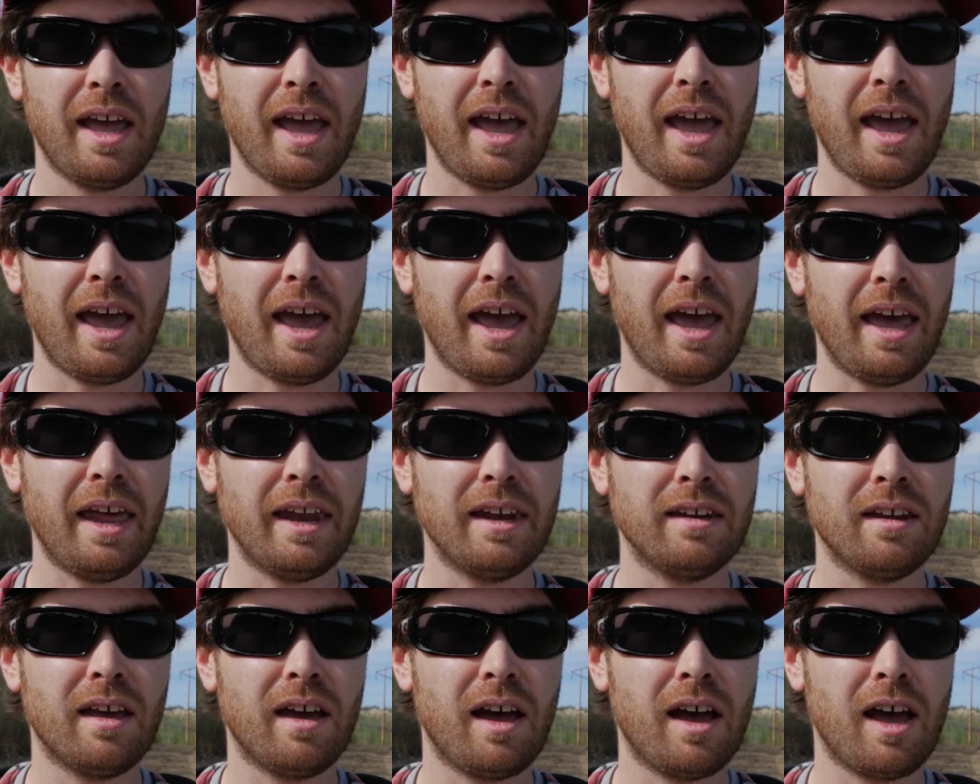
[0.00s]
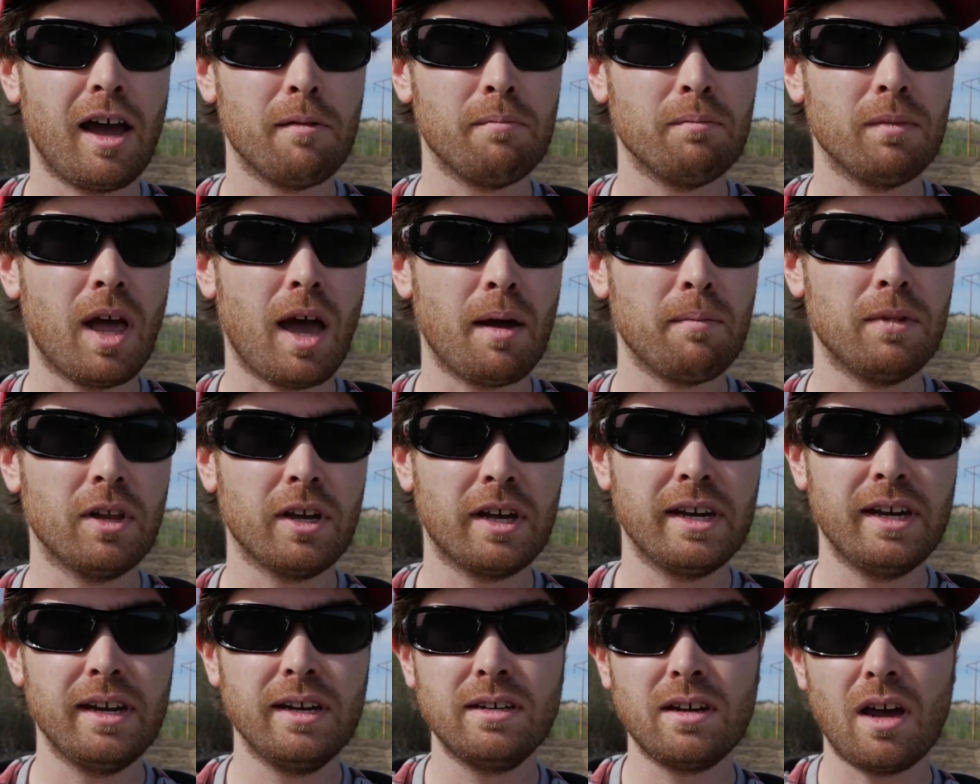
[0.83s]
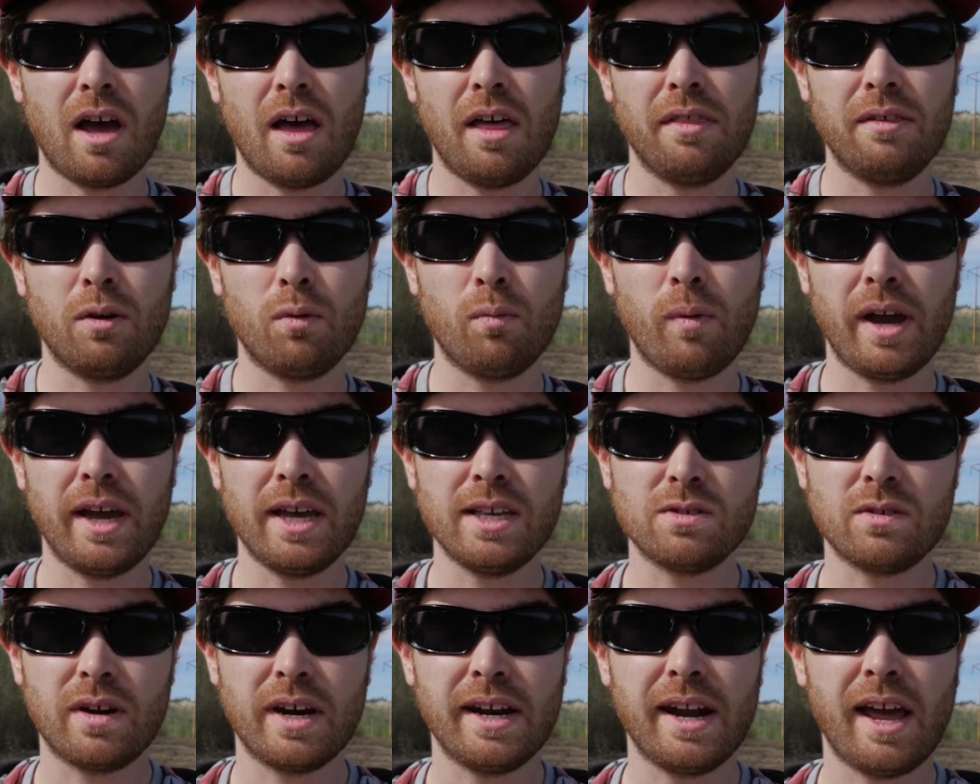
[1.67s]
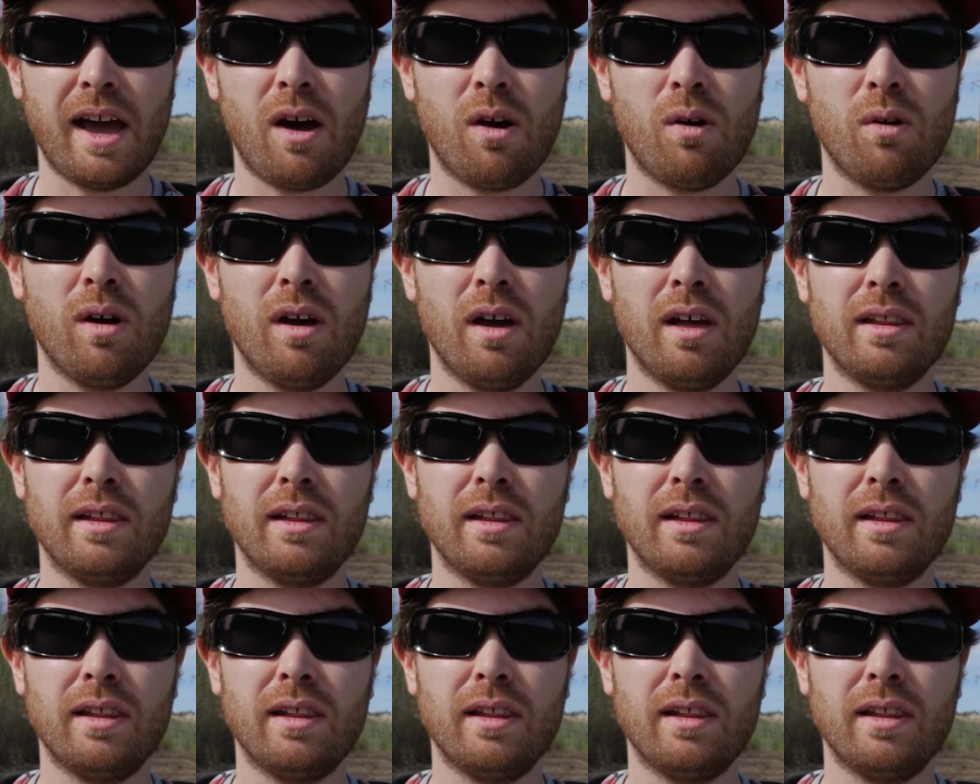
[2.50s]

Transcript: and I'm looking into other ways right now.